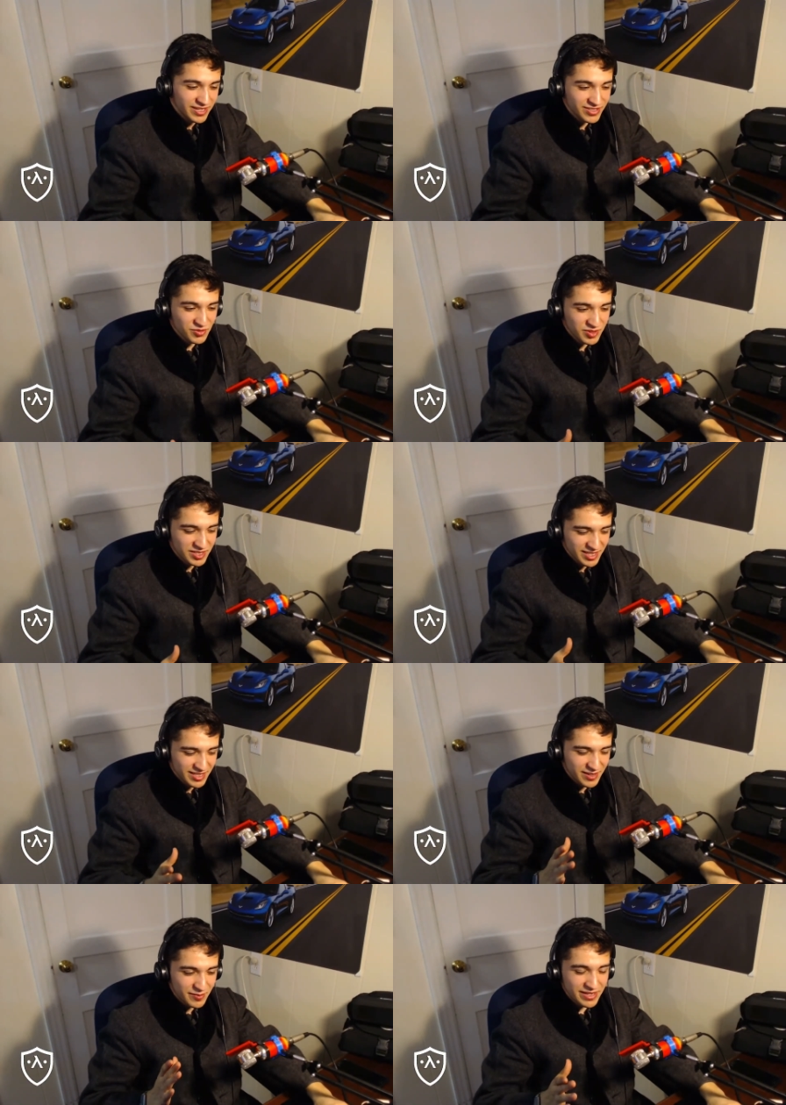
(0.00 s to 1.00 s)
just want to
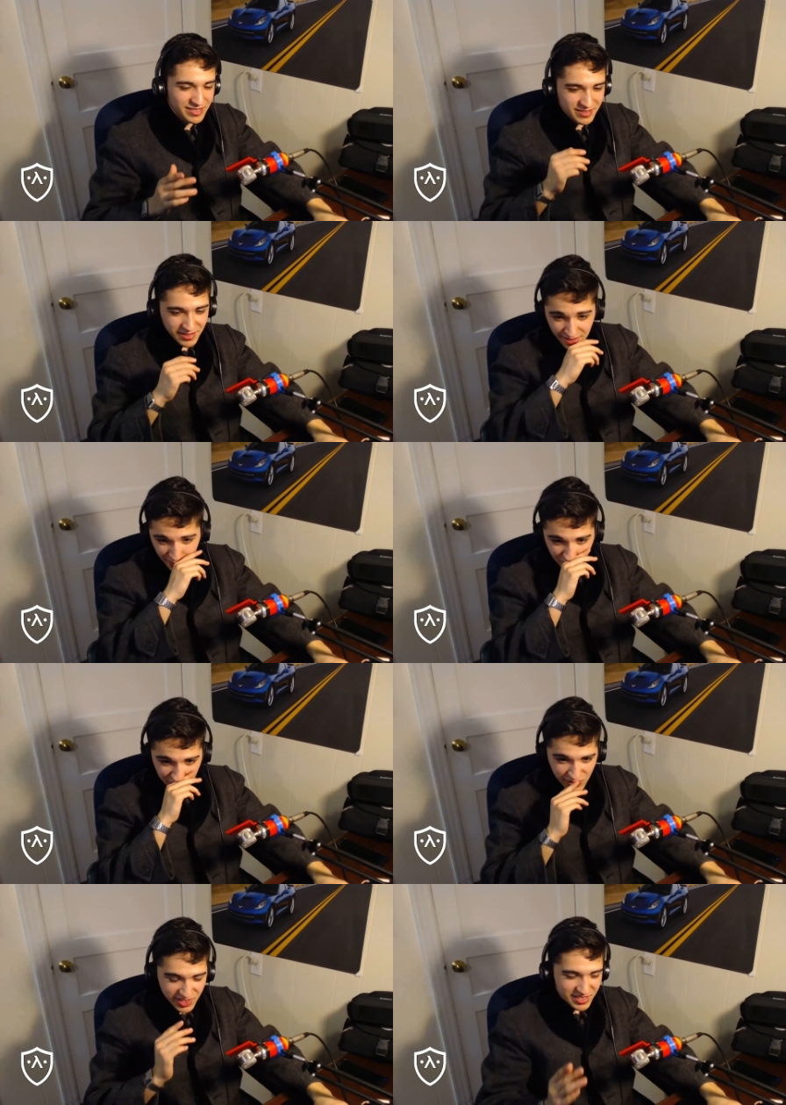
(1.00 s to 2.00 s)
say that Amanda,
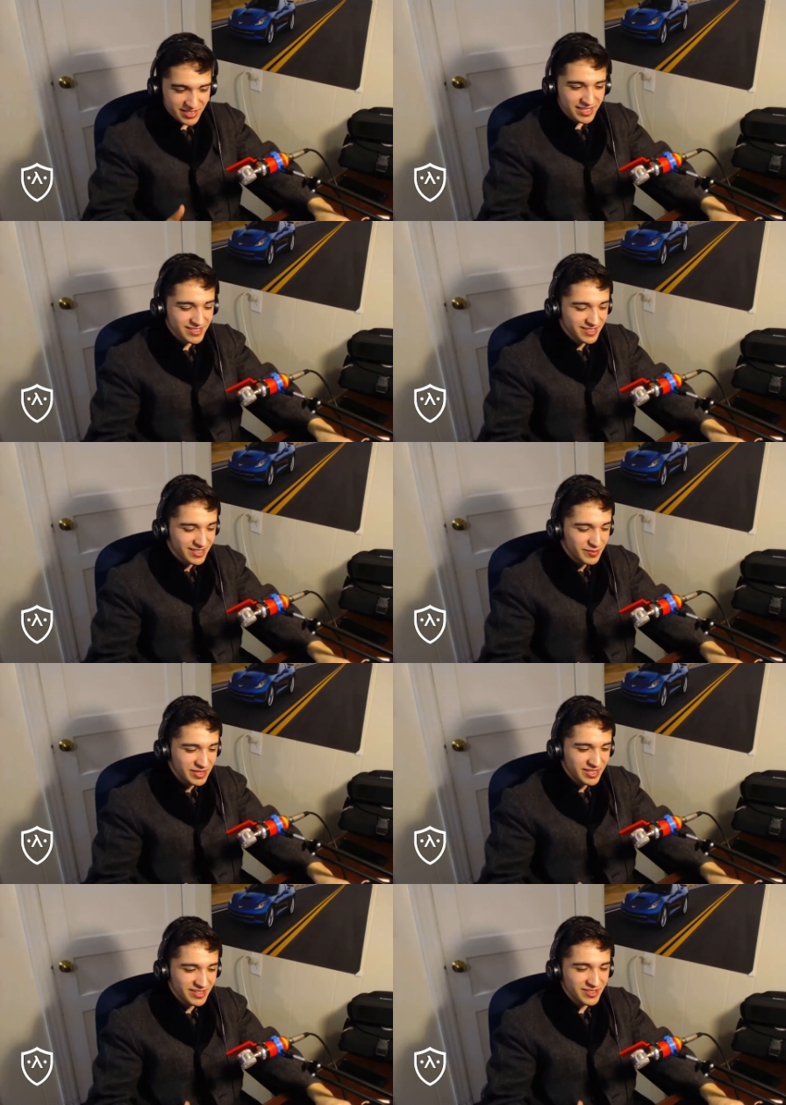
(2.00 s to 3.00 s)
what you said has got
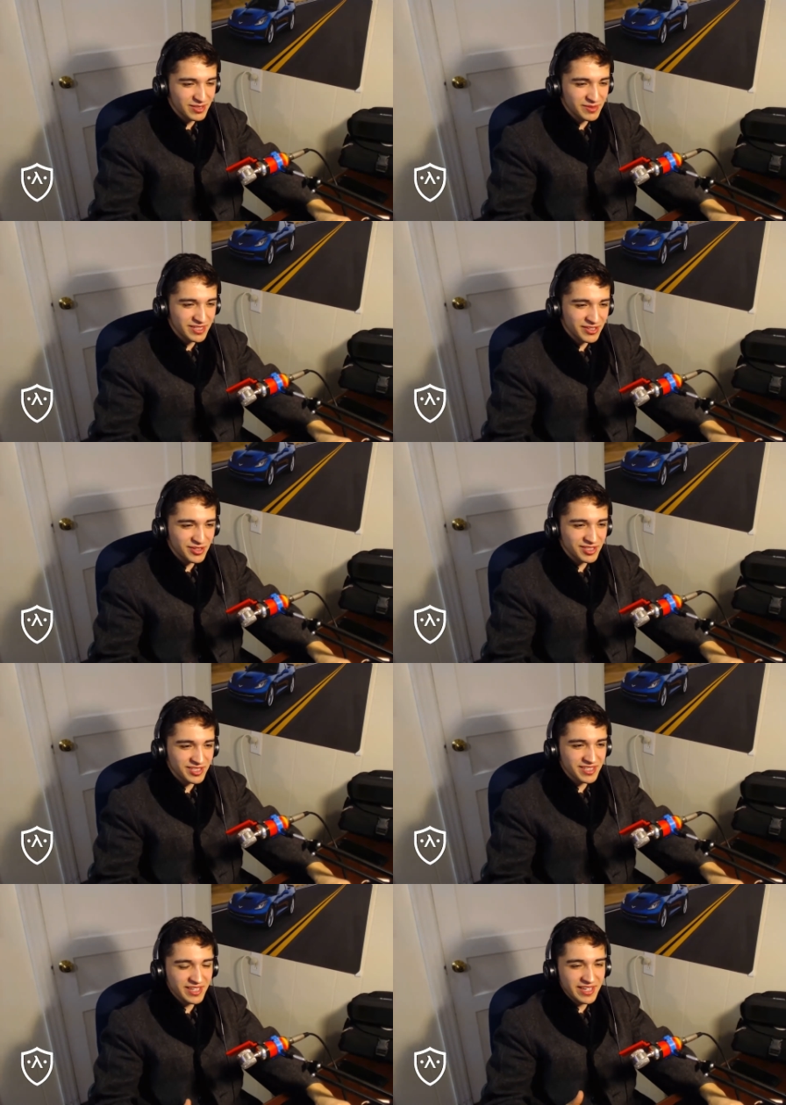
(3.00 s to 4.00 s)
me thinking on something interesting.